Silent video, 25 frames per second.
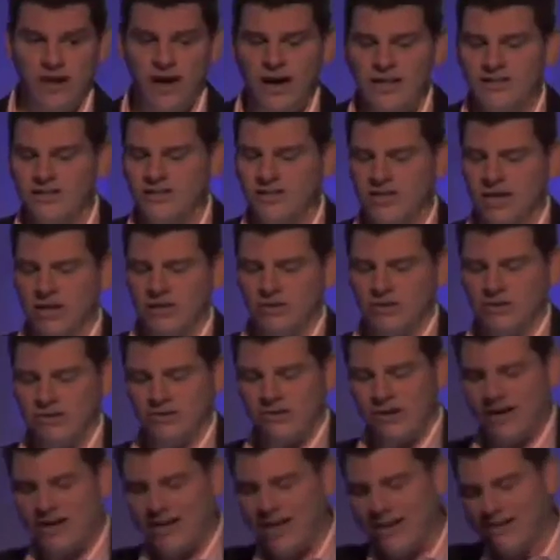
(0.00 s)
I had to check on the
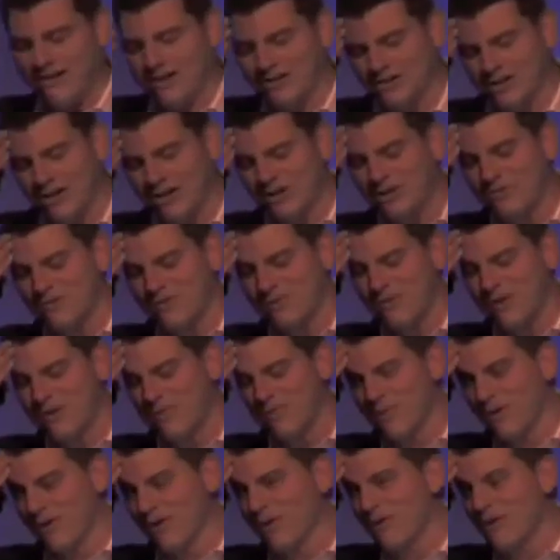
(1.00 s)
train here. Actually, I couldn't
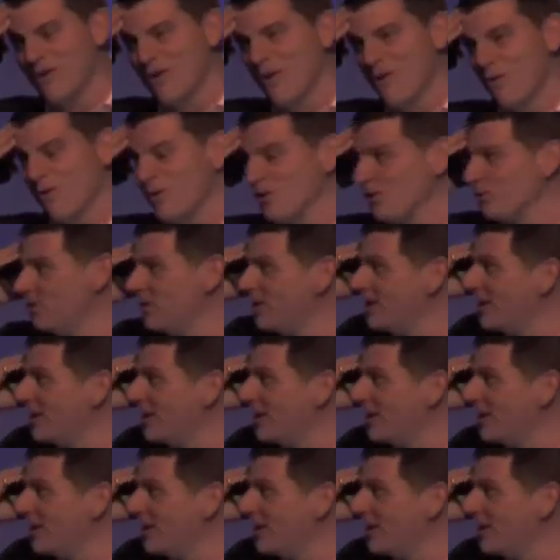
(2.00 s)
remember whether we'd